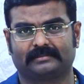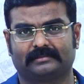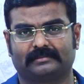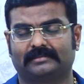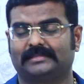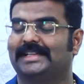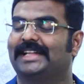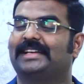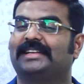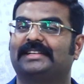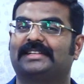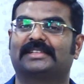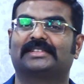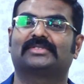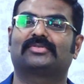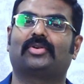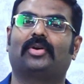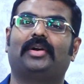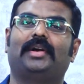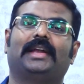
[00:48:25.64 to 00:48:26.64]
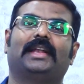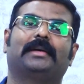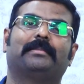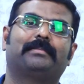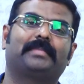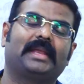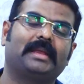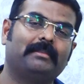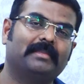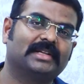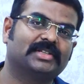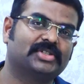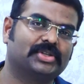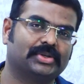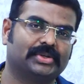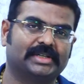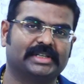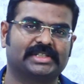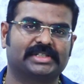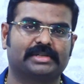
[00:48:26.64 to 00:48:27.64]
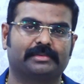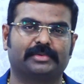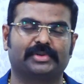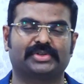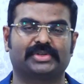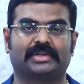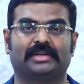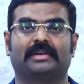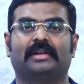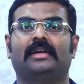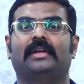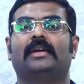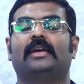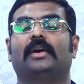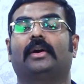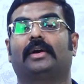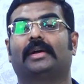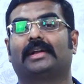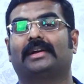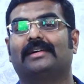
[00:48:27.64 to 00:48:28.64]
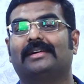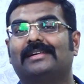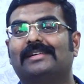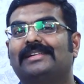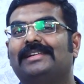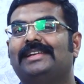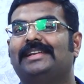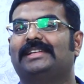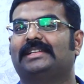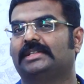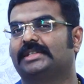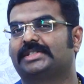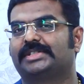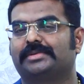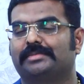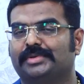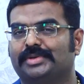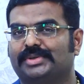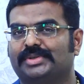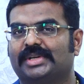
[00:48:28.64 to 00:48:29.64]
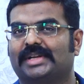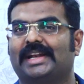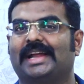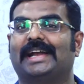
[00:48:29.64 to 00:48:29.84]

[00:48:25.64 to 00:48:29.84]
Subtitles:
then it is called a premature distribution or an early distribution,